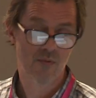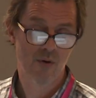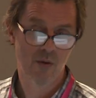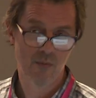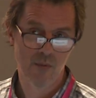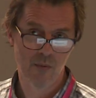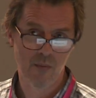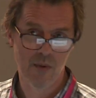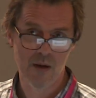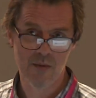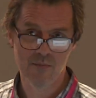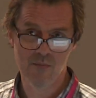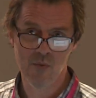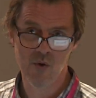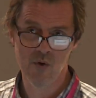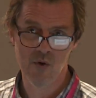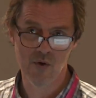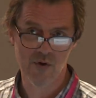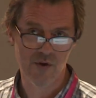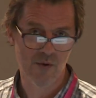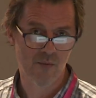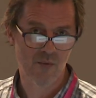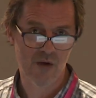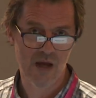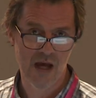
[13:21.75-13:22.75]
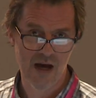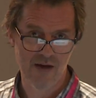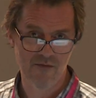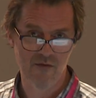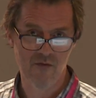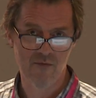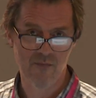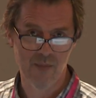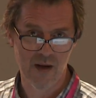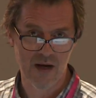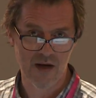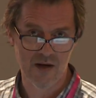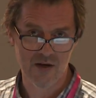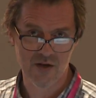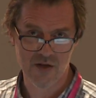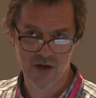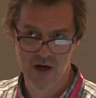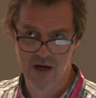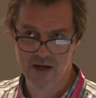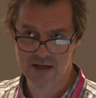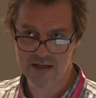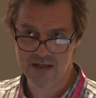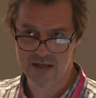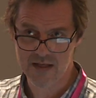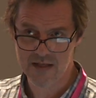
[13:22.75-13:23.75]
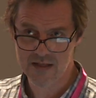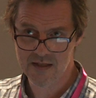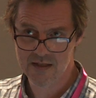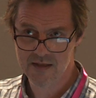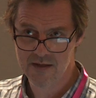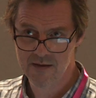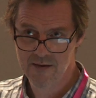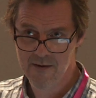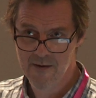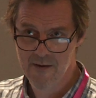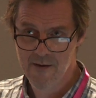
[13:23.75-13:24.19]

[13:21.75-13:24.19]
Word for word: probably more than we have of meningitis.